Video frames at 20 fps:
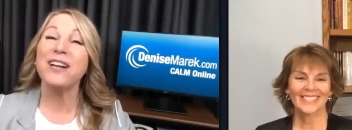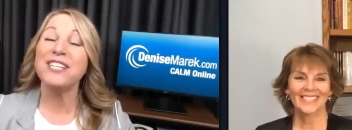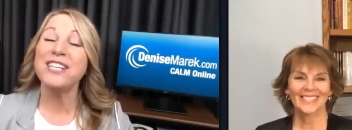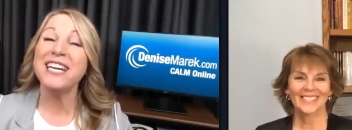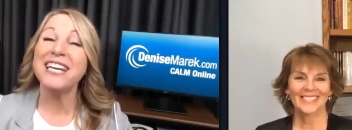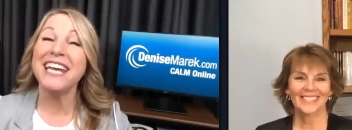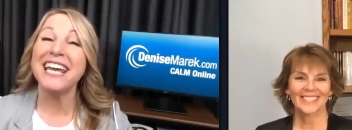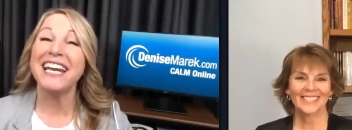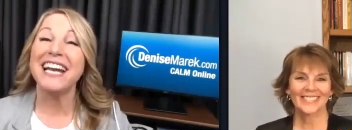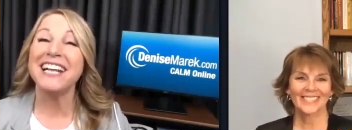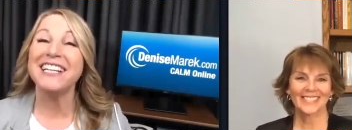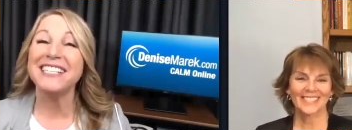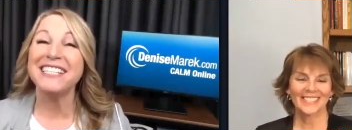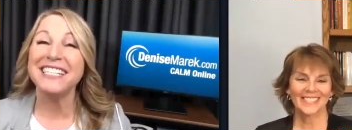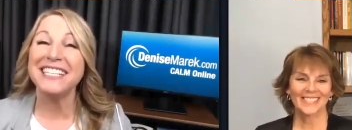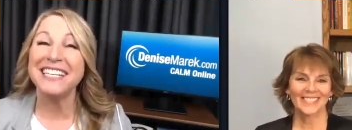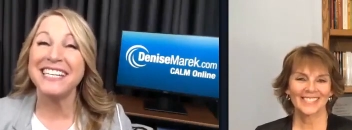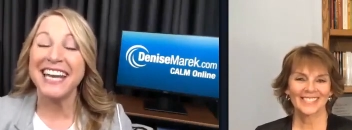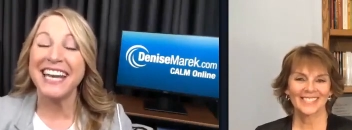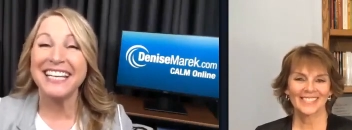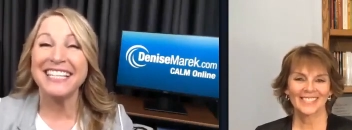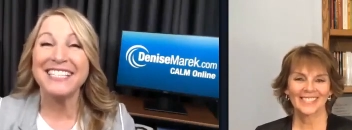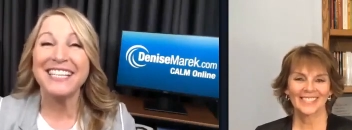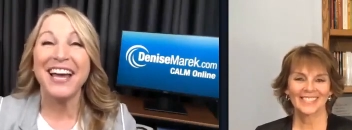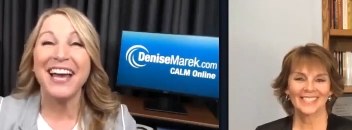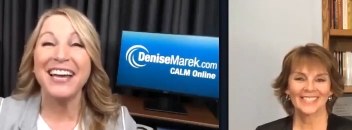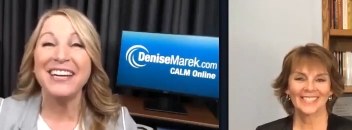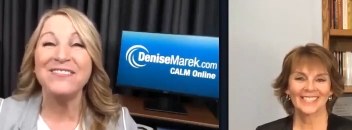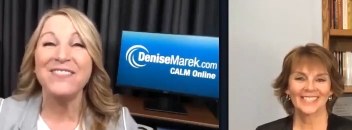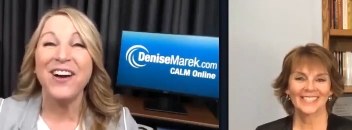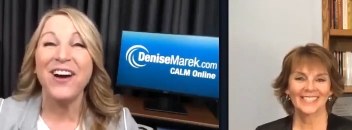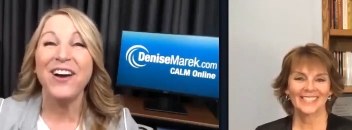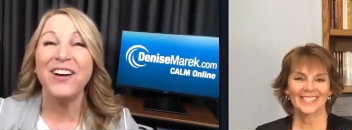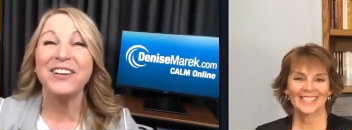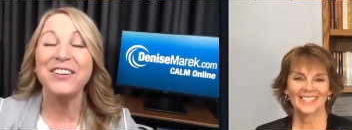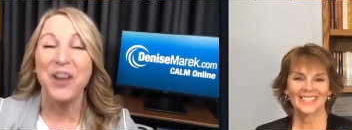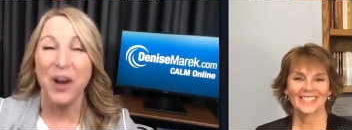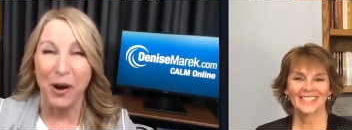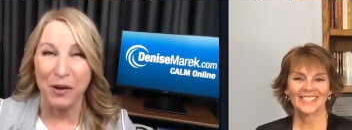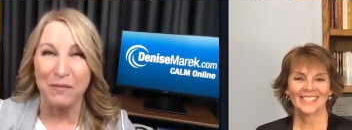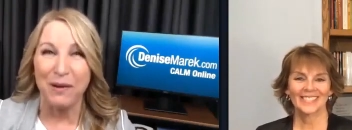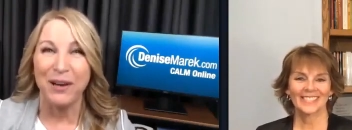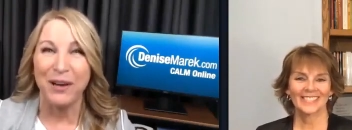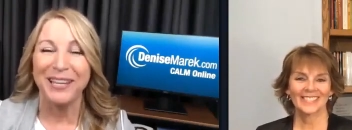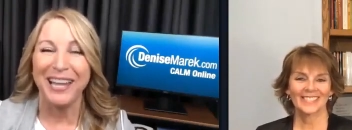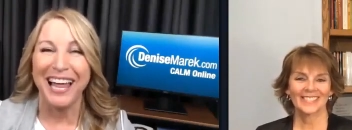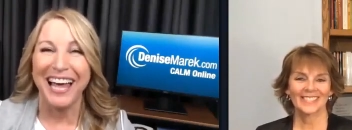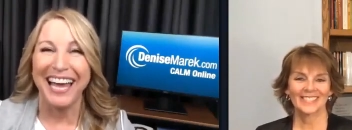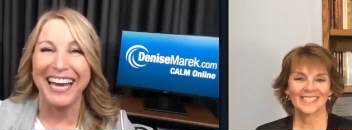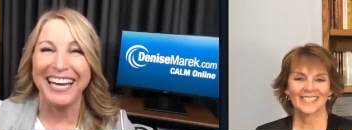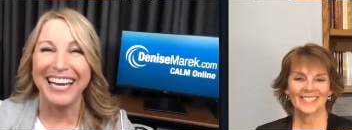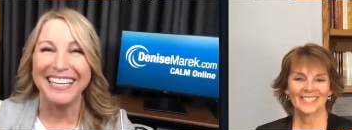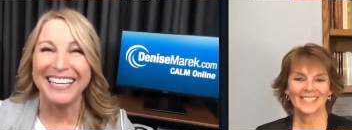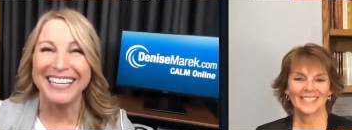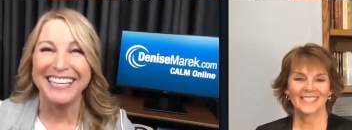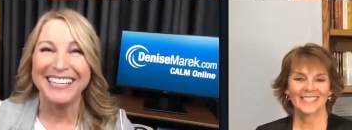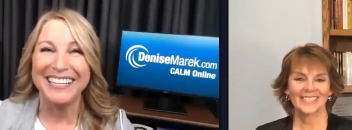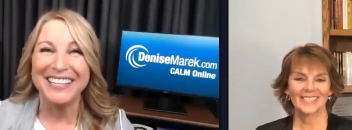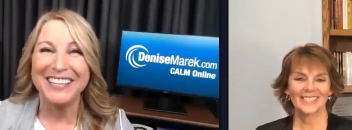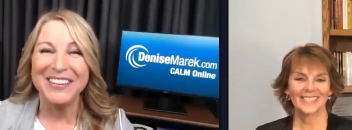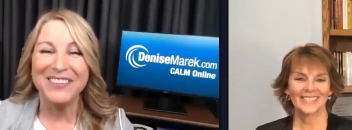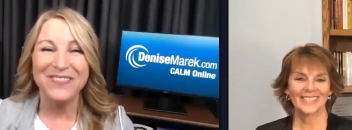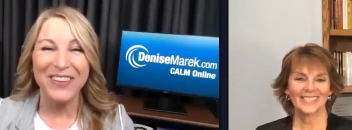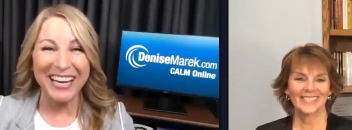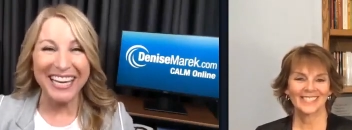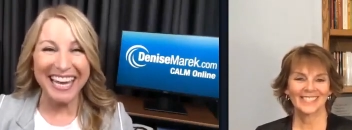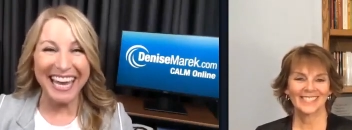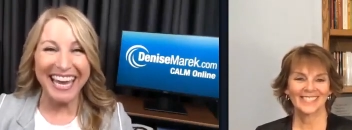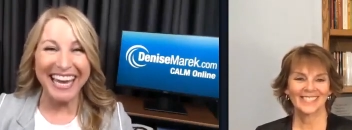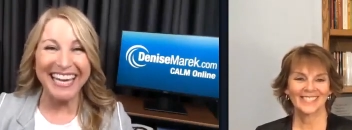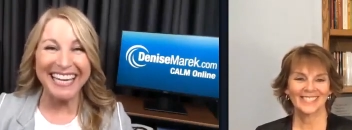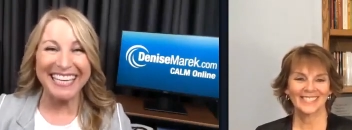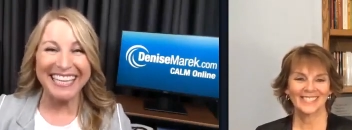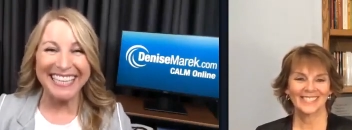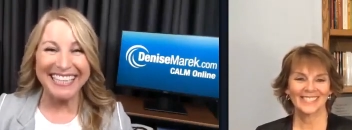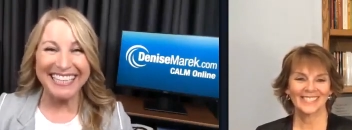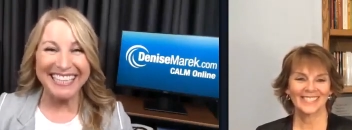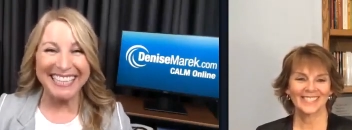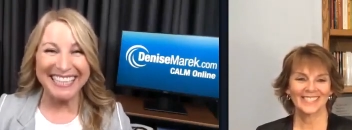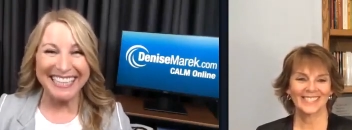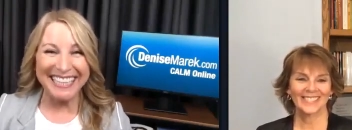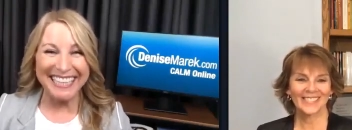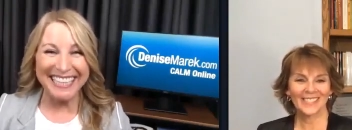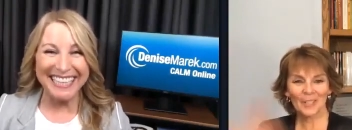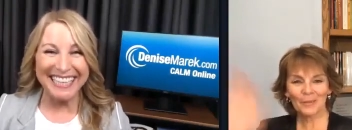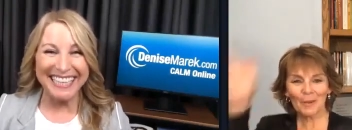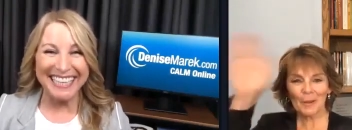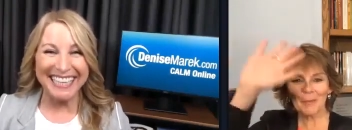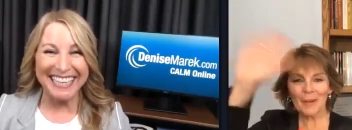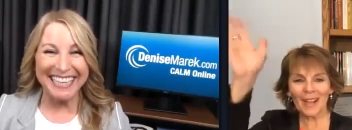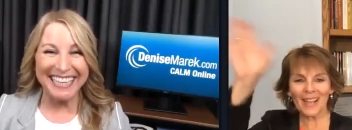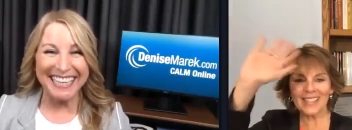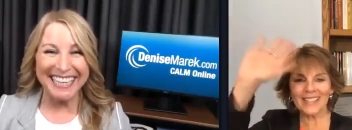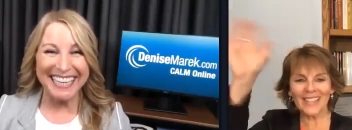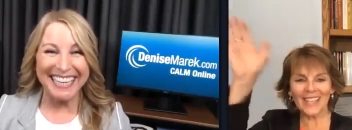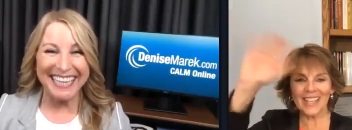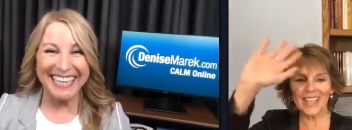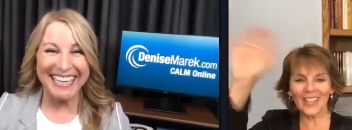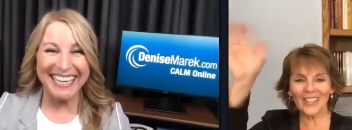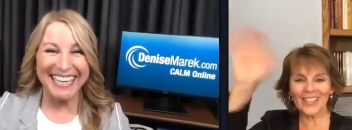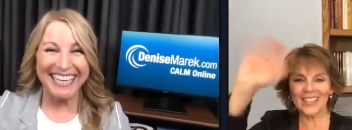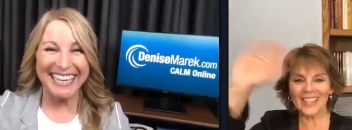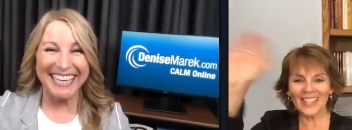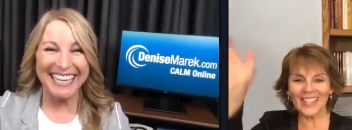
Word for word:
Speaker 1: for watching. And I'll see you next time on Calm Online. Bye, Cate. Bye-bye. Take care,